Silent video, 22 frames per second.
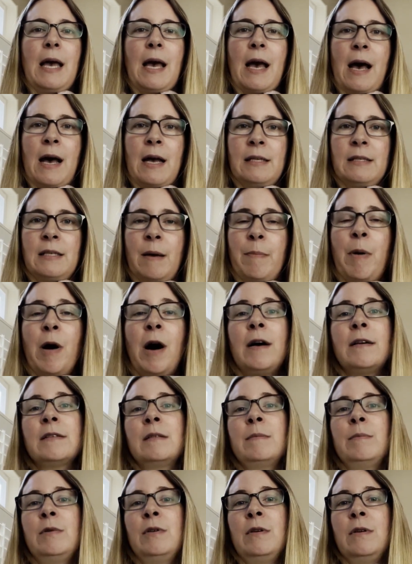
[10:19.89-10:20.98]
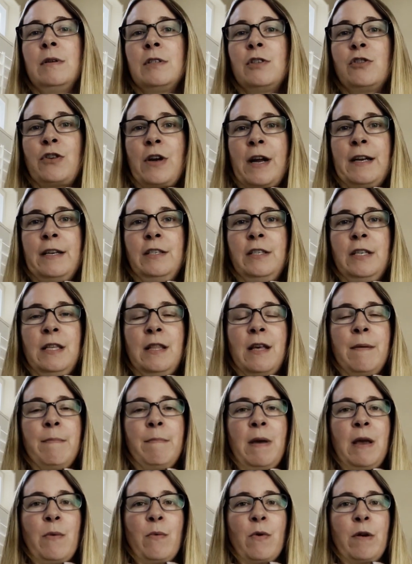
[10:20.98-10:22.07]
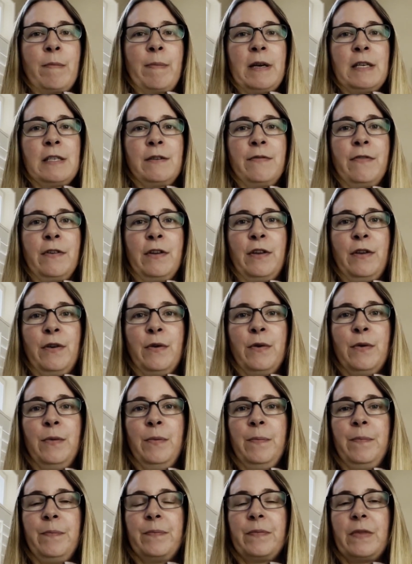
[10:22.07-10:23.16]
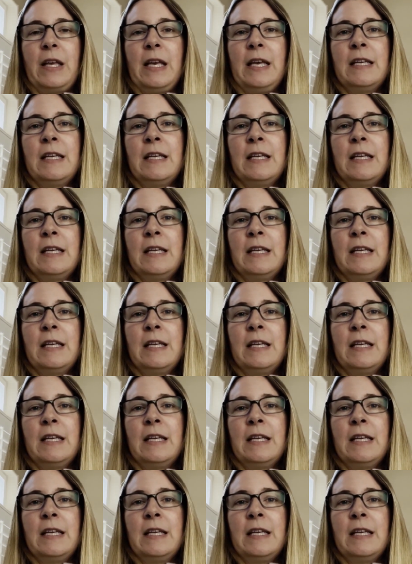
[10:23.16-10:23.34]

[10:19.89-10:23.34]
as a possible strategy that may work best for you,